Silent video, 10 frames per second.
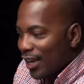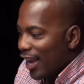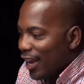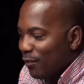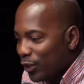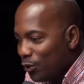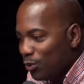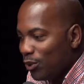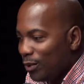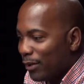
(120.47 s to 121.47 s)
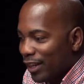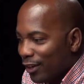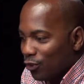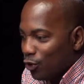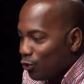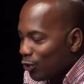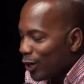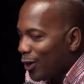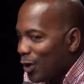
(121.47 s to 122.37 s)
And but there's usually only